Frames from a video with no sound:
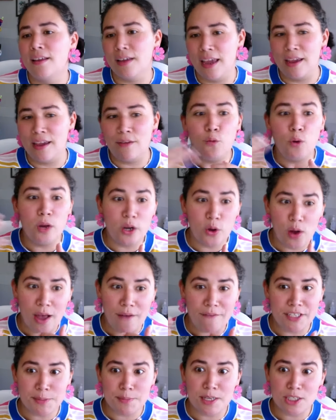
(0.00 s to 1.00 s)
if we don't
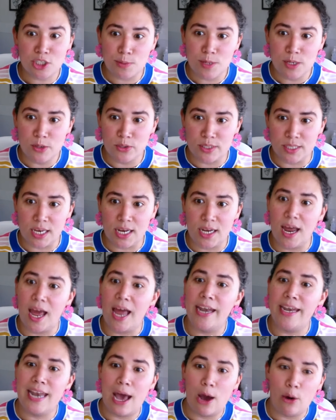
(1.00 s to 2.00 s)
have as much mucin
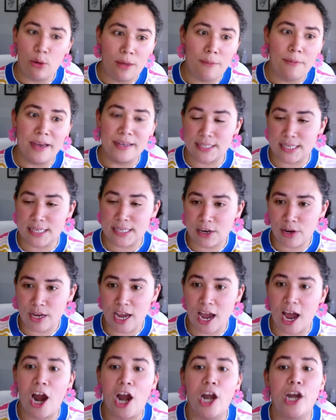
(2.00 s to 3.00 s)
and now the
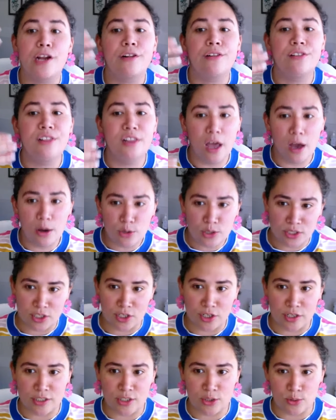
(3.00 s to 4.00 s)
bacteria are
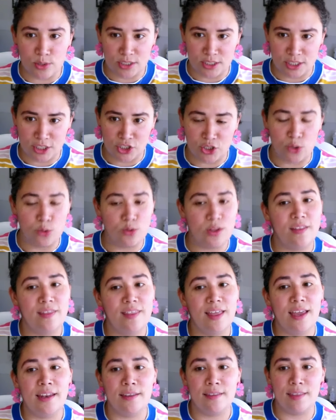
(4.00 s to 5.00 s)
closer to the tissue
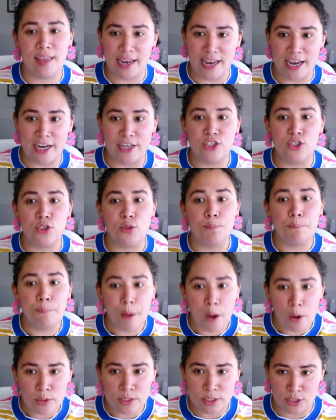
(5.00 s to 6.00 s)
than they are
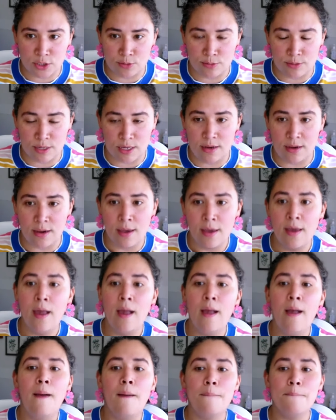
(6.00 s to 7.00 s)
supposed to be,
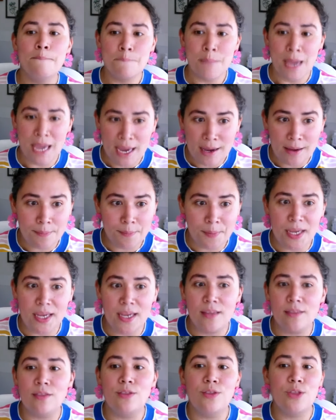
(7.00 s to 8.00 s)

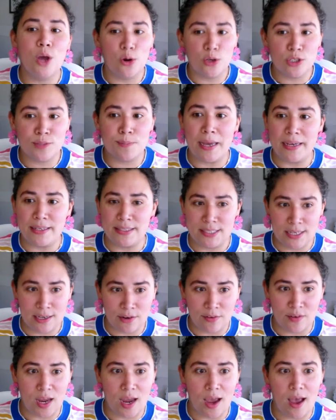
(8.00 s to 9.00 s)
maybe those
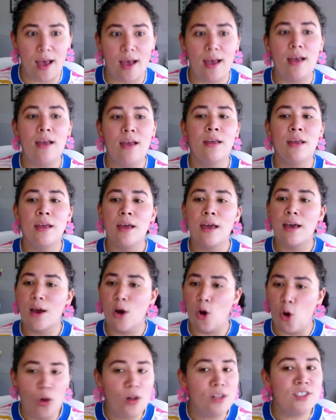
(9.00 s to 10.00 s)
bacteria
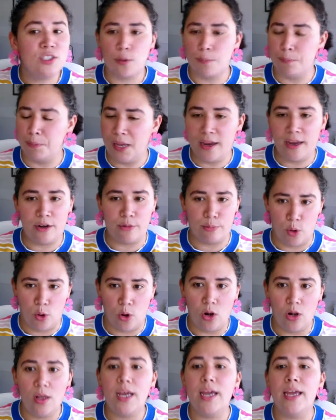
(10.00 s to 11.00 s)
also play a
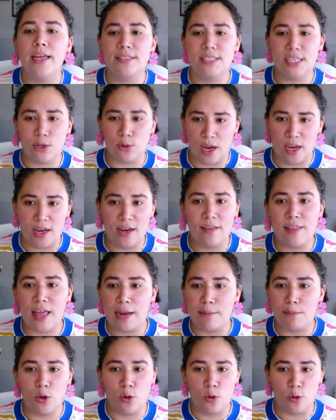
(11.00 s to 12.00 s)
role in degrading
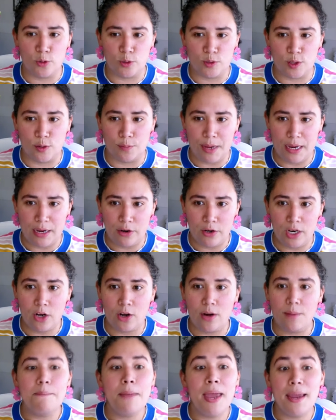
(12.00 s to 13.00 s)
that mucosal barrier.
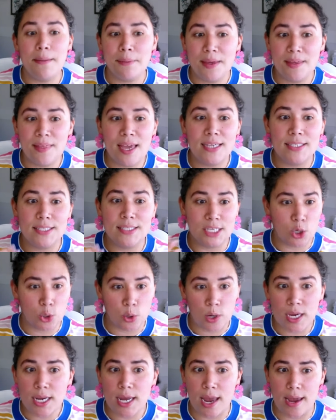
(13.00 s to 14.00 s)
Maybe they
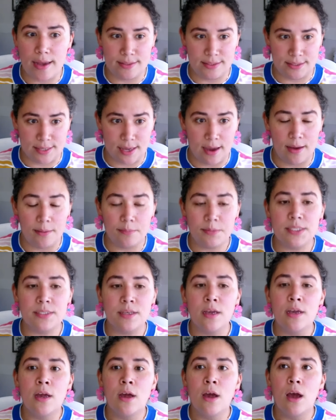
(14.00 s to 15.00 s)
secrete enzymes
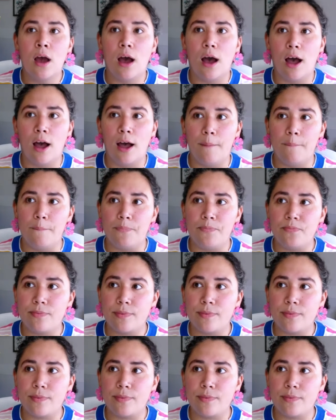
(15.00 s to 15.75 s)
not